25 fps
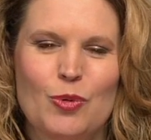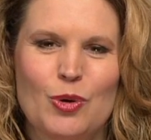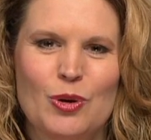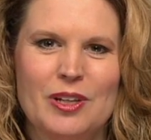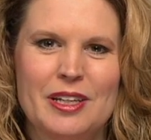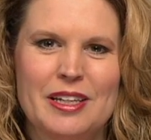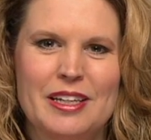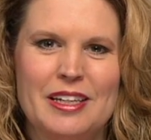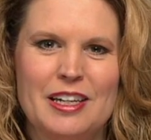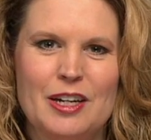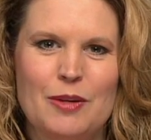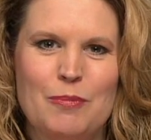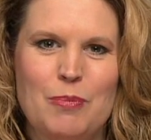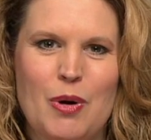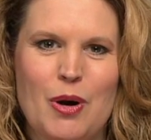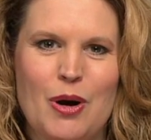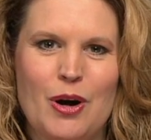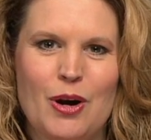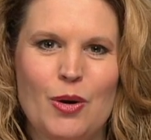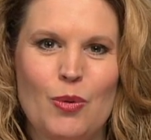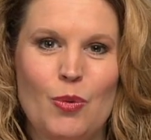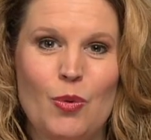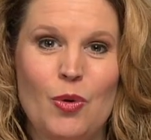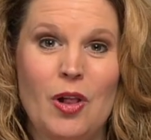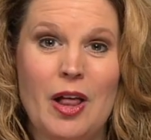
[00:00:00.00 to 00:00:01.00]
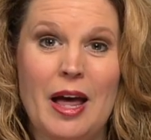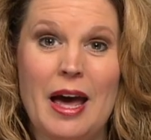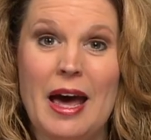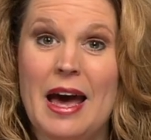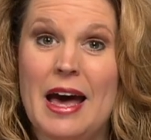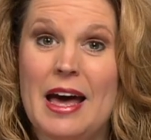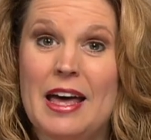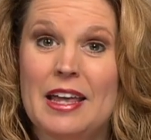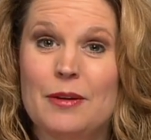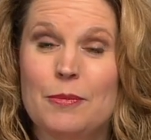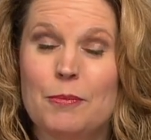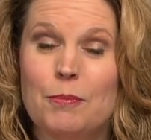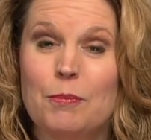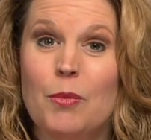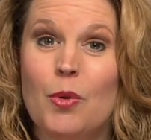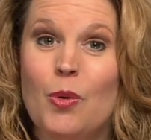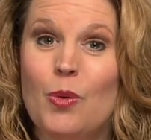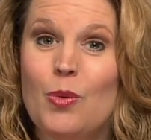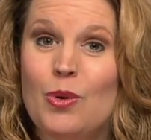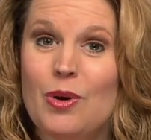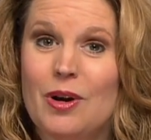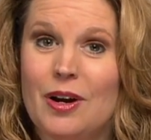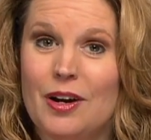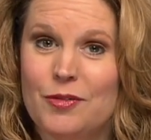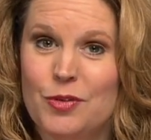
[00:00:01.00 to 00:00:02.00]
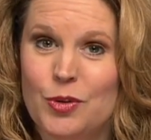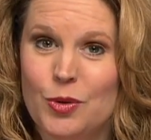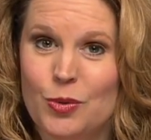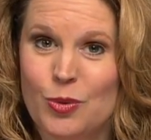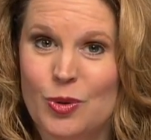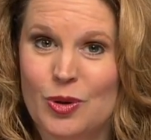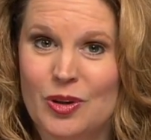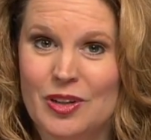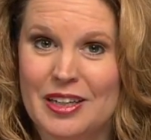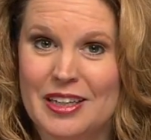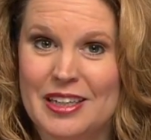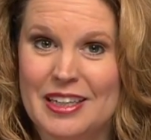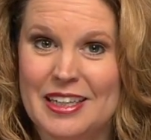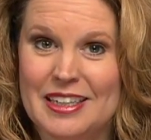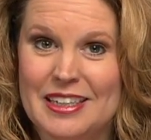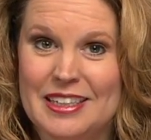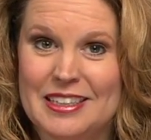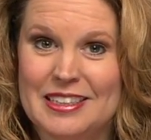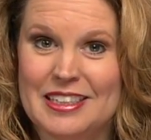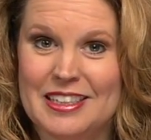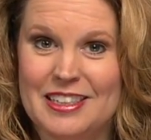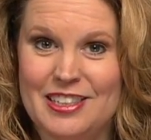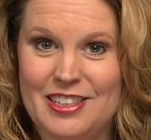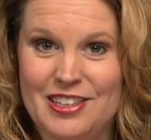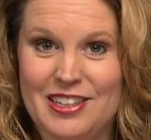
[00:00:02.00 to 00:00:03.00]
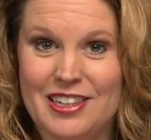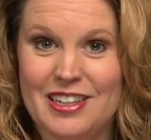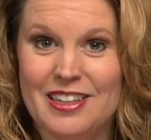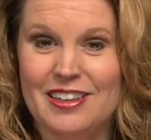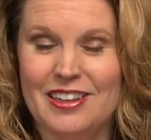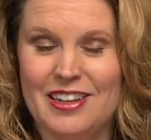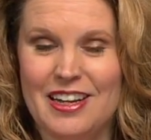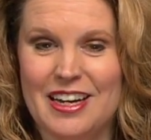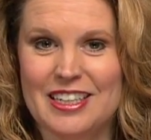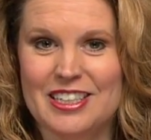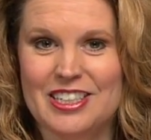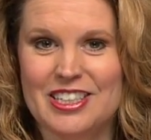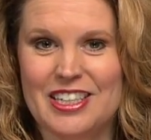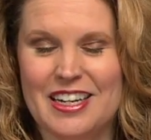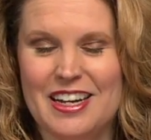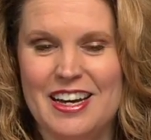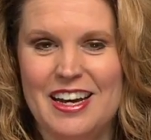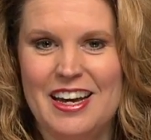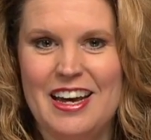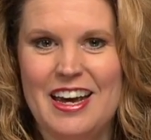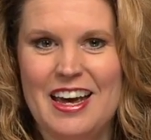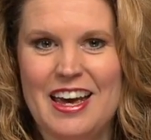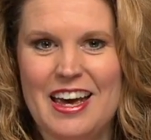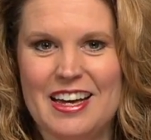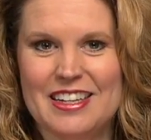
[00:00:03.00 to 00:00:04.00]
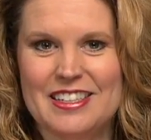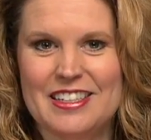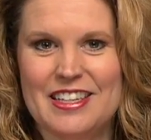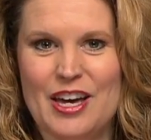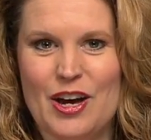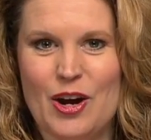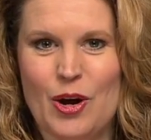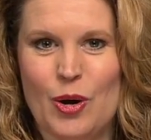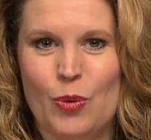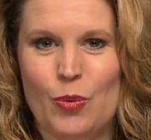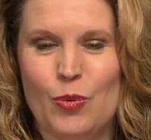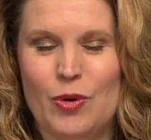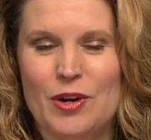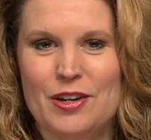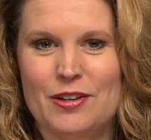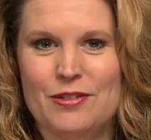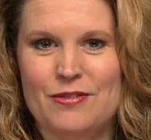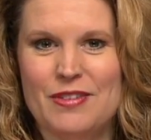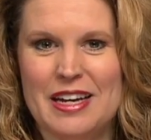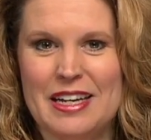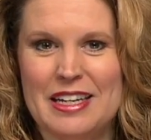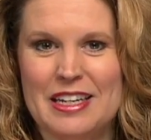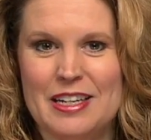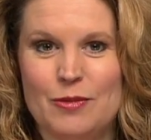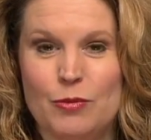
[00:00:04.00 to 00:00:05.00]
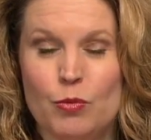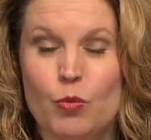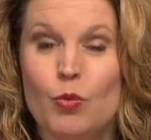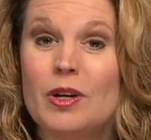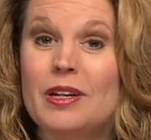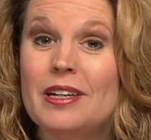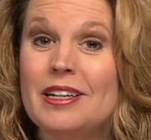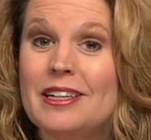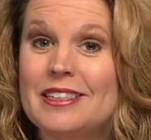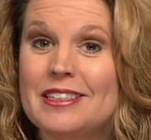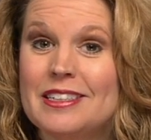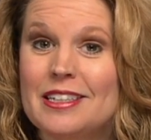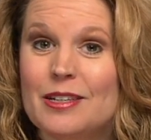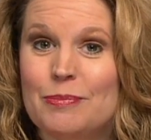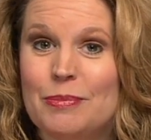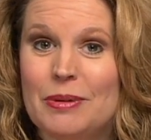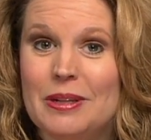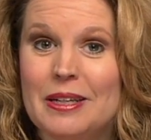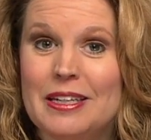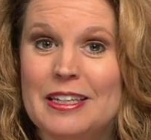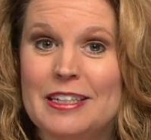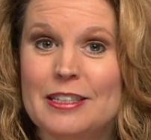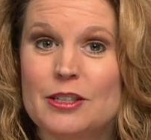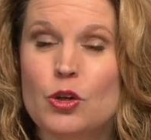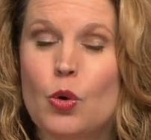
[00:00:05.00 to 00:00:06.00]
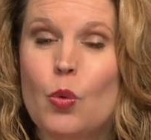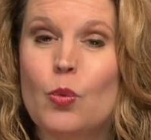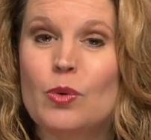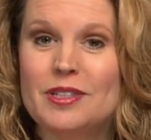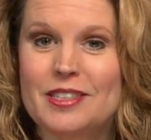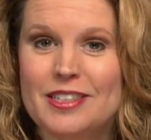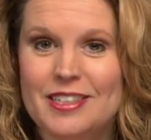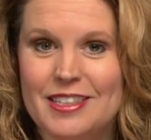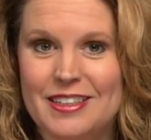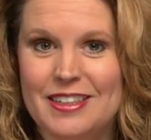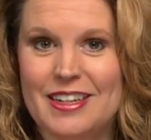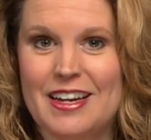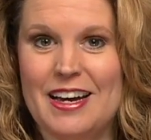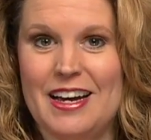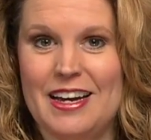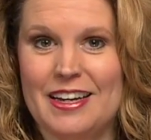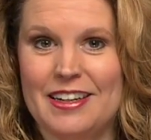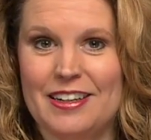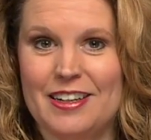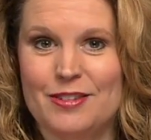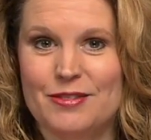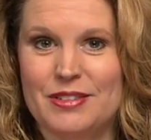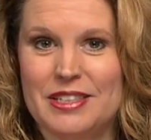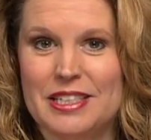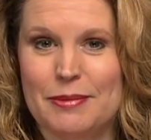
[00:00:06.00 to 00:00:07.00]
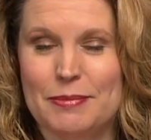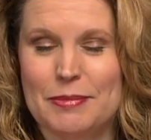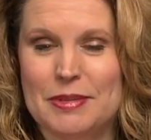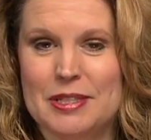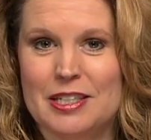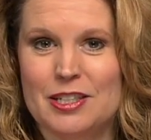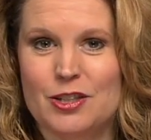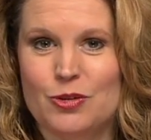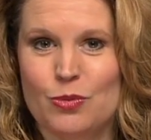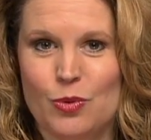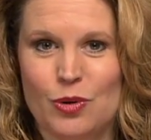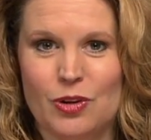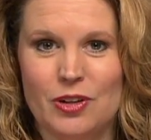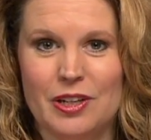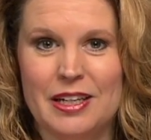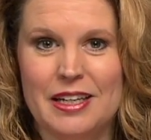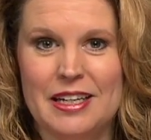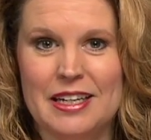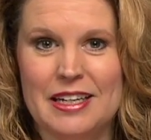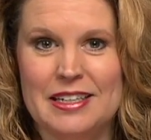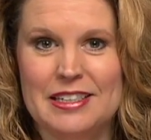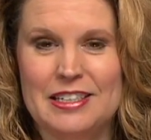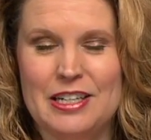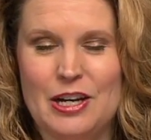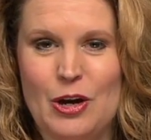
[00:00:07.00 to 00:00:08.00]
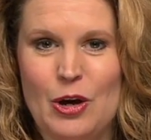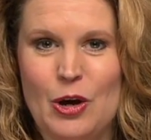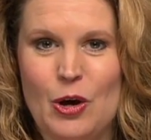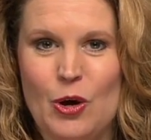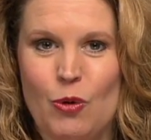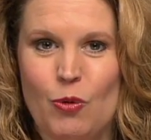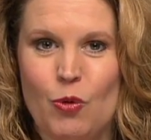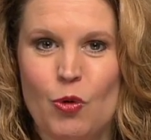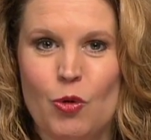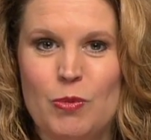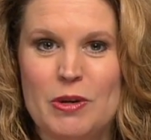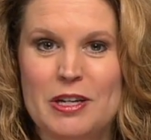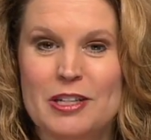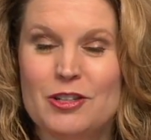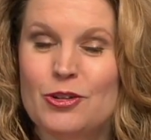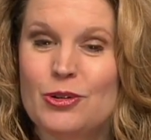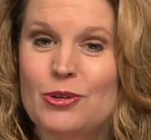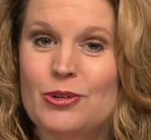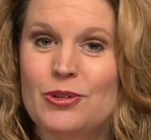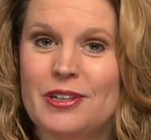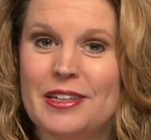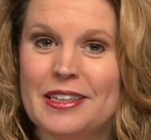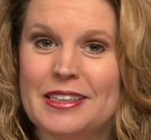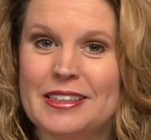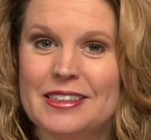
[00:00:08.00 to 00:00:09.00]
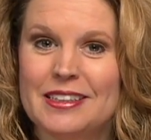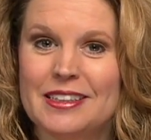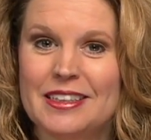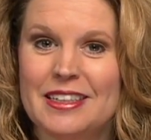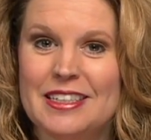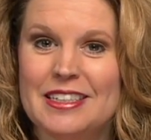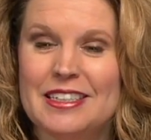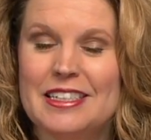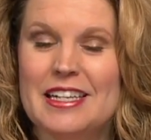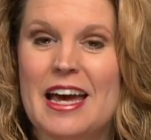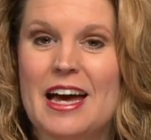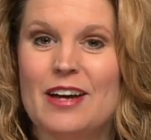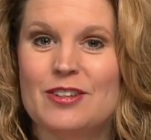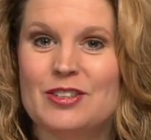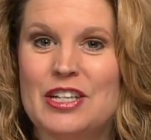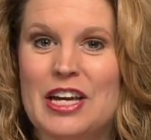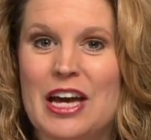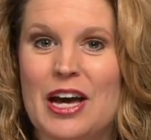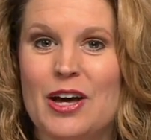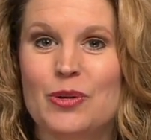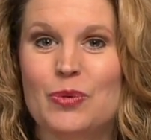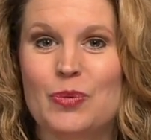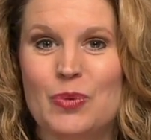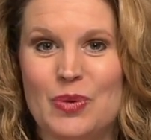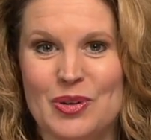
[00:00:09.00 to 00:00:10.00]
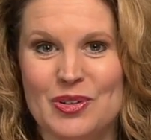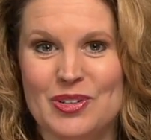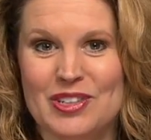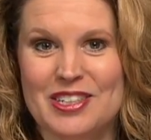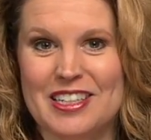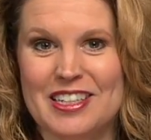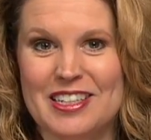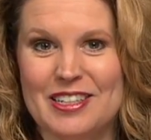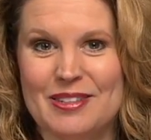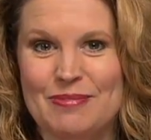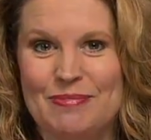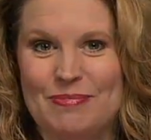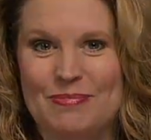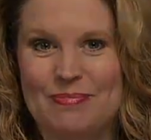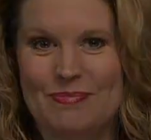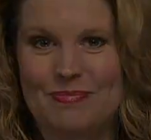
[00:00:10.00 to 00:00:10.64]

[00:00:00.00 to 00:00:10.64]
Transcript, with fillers: Whirligig Park will add more of the whirligigs into the collection as they are renovated. When it is complete, twenty-nine of Simpson's whirligigs will be turning in downtown Wilson.